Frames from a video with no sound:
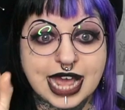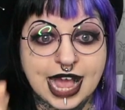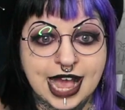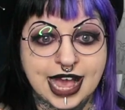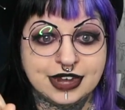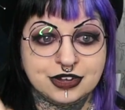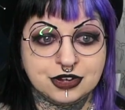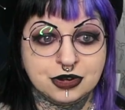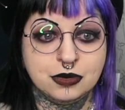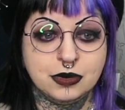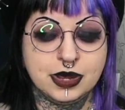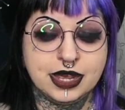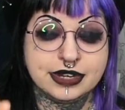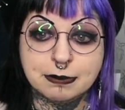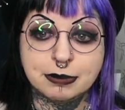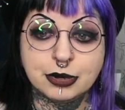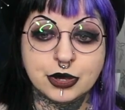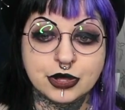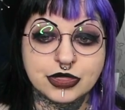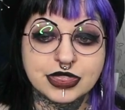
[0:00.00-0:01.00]
an adult
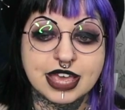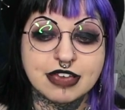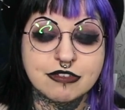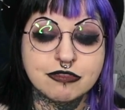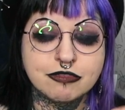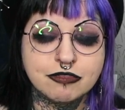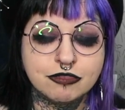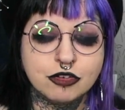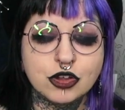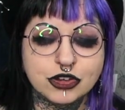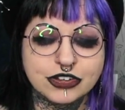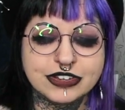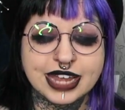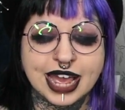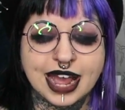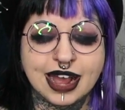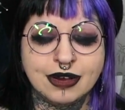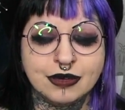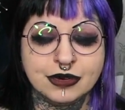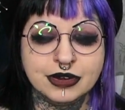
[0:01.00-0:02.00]
had put their foot
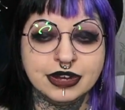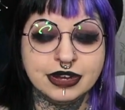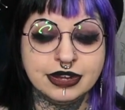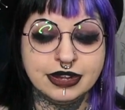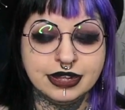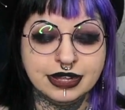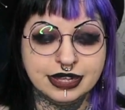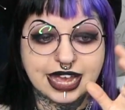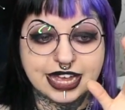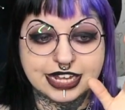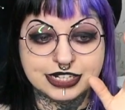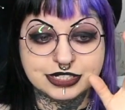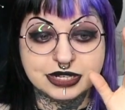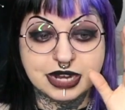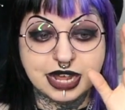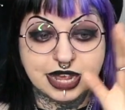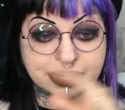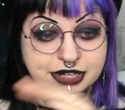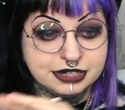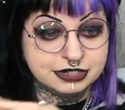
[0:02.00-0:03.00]
down and
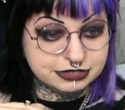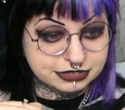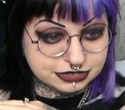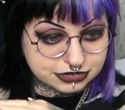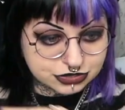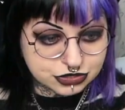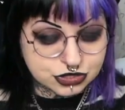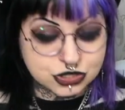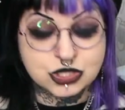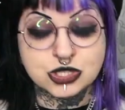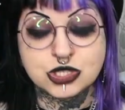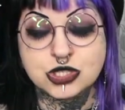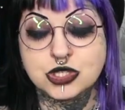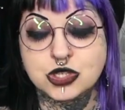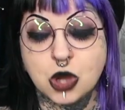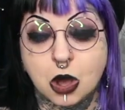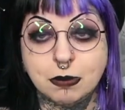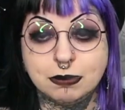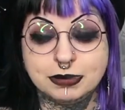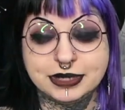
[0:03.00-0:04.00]

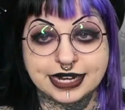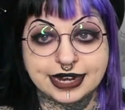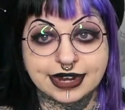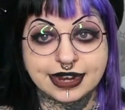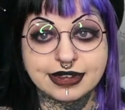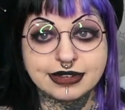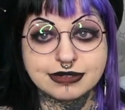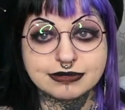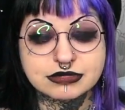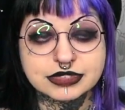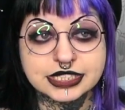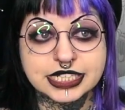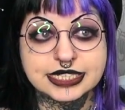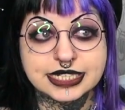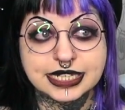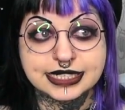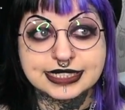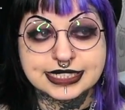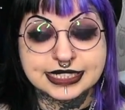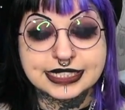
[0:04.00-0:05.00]
stopped it, because
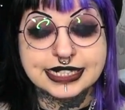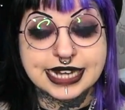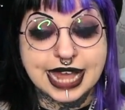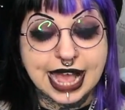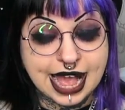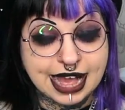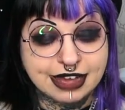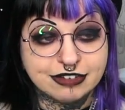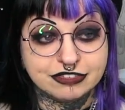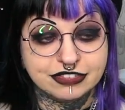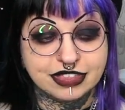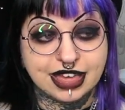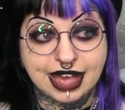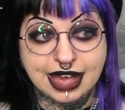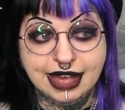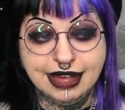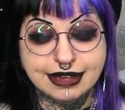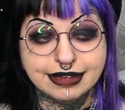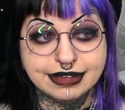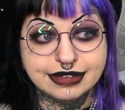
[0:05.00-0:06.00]
I didn't have
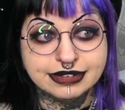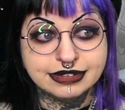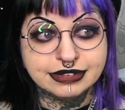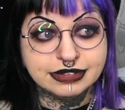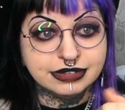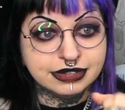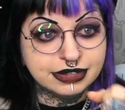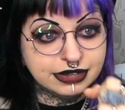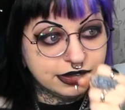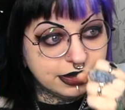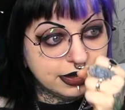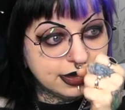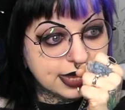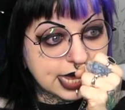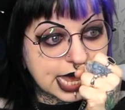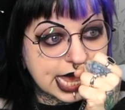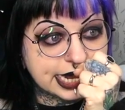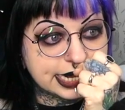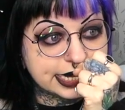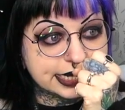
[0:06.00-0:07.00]
that.
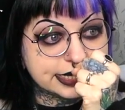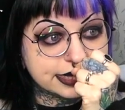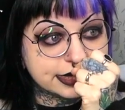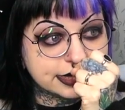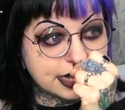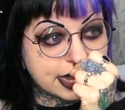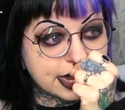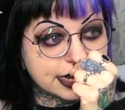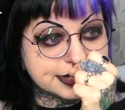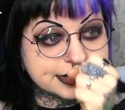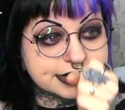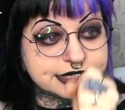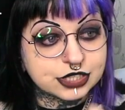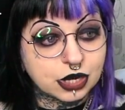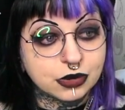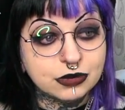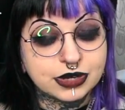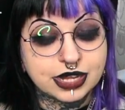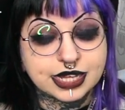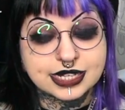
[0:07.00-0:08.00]
And I
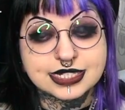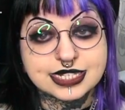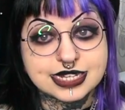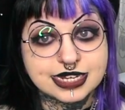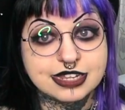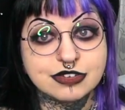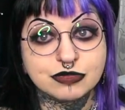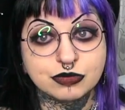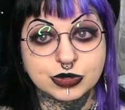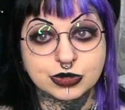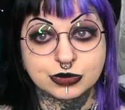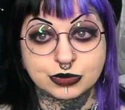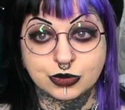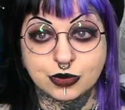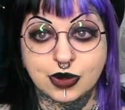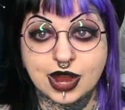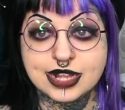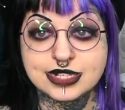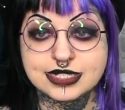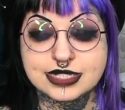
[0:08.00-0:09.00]
don't like to live with
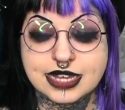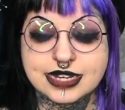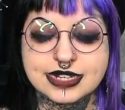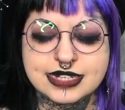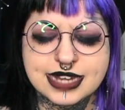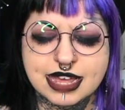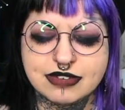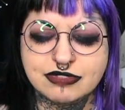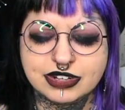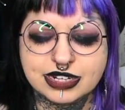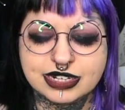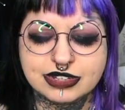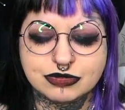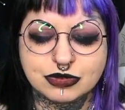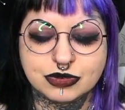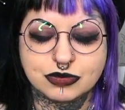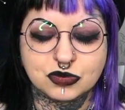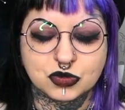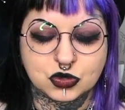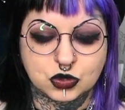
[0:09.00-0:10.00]
regrets. I never live
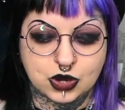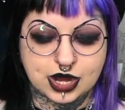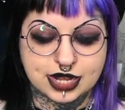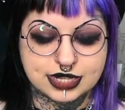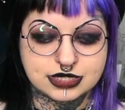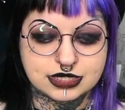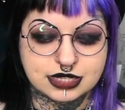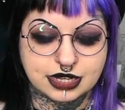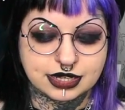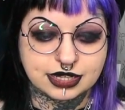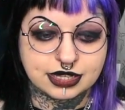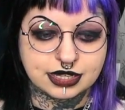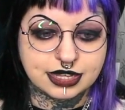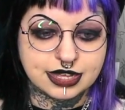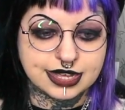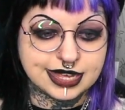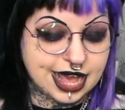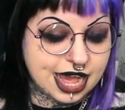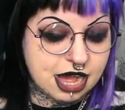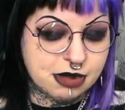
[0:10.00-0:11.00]
with regrets. Like,
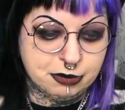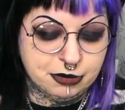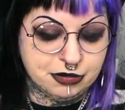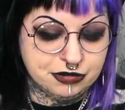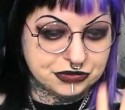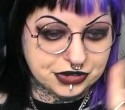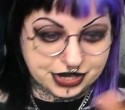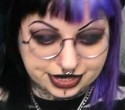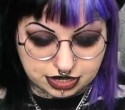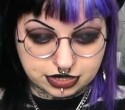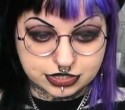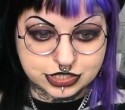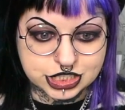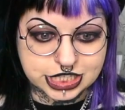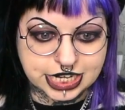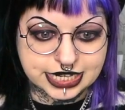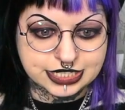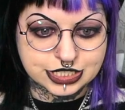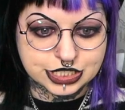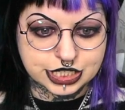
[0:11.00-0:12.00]
it happened, I can't
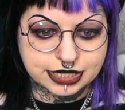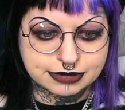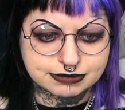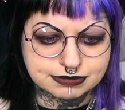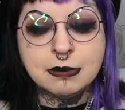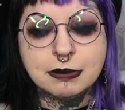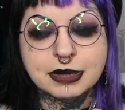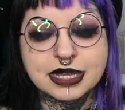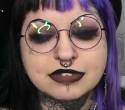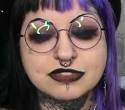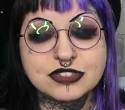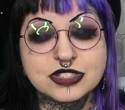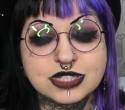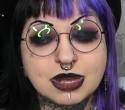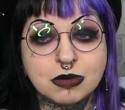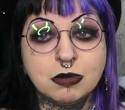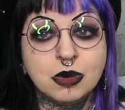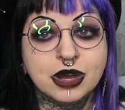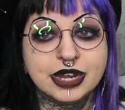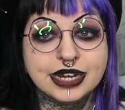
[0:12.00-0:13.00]
change it. But if
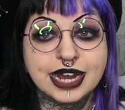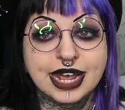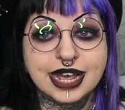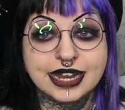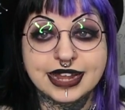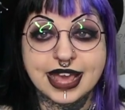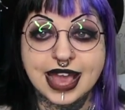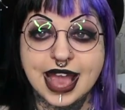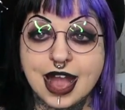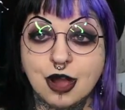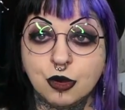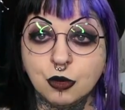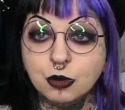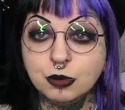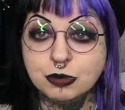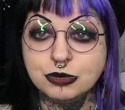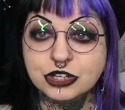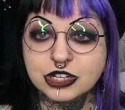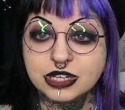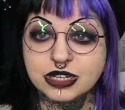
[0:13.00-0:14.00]
someone had
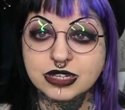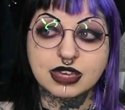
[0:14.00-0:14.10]
helped,